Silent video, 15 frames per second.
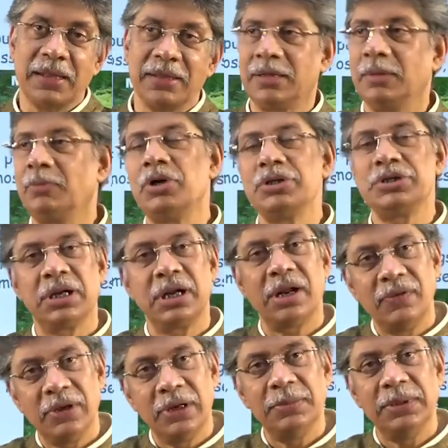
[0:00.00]
the moisture
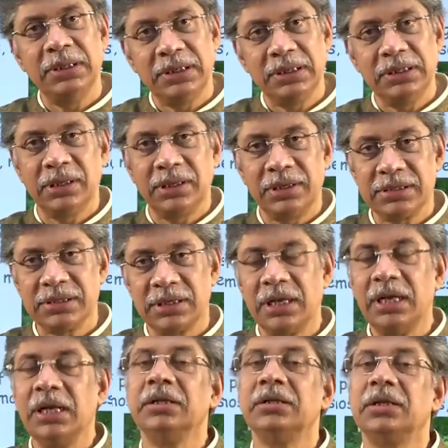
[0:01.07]
availability in the region.
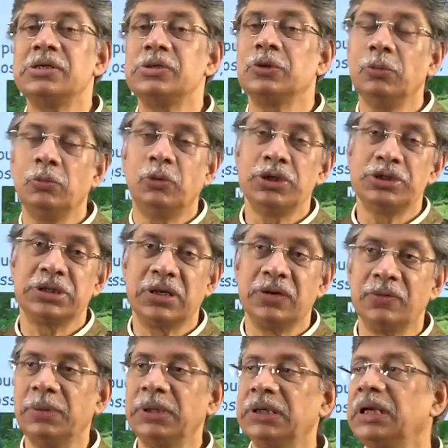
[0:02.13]
There is no moisture
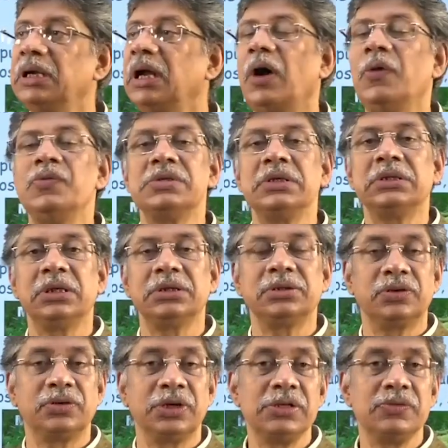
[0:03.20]
availability, and how is it that the
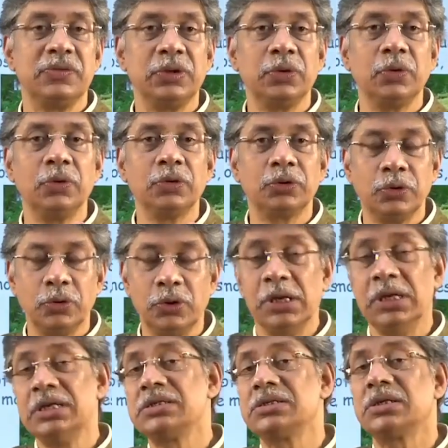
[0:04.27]
trees will go on to
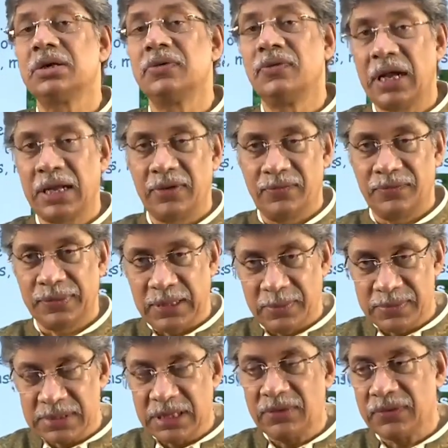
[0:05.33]
survive
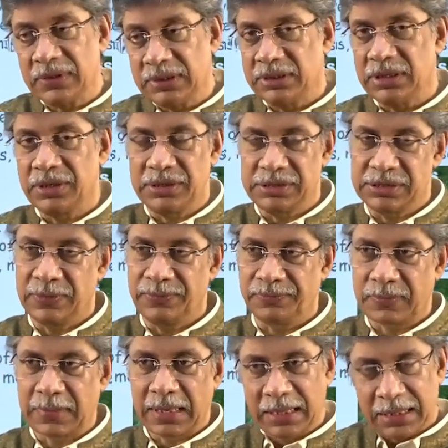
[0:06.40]
themselves in the region?
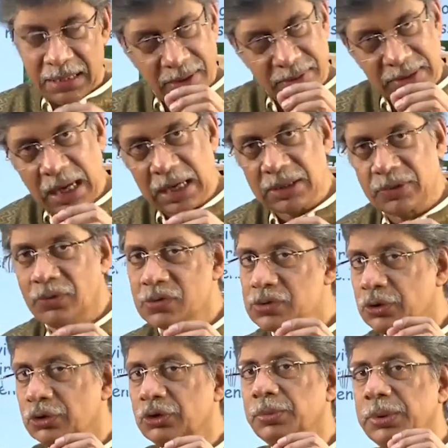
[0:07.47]
Now, that goes
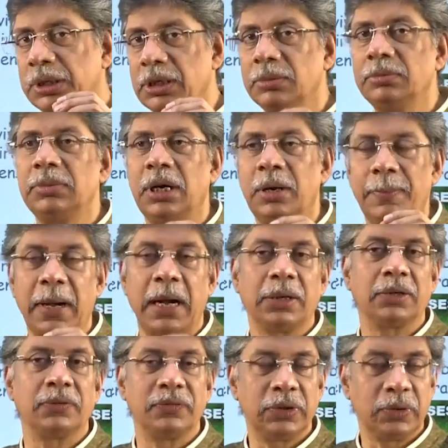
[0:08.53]
on to become a
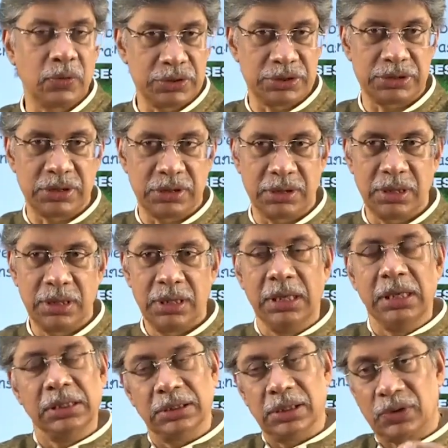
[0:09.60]
part of a question.
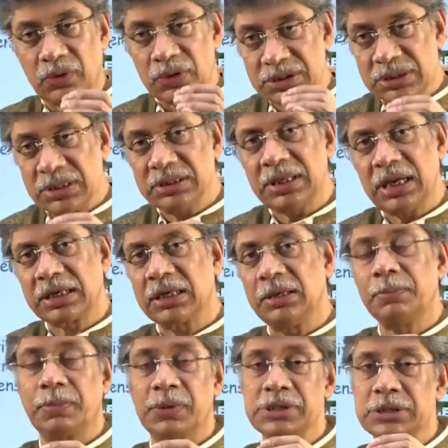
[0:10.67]
The question that can
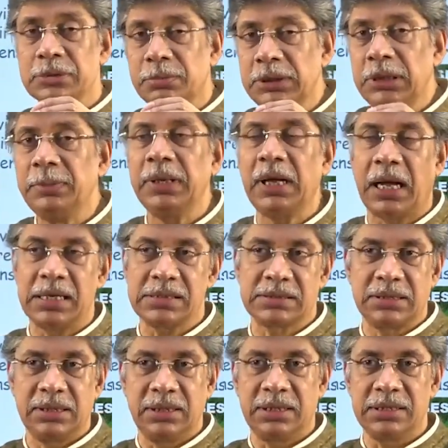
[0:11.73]
possibly be asked
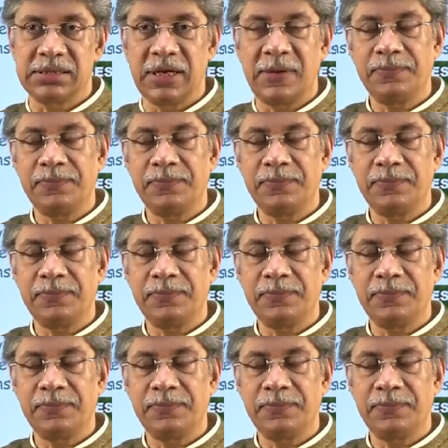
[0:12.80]
here is,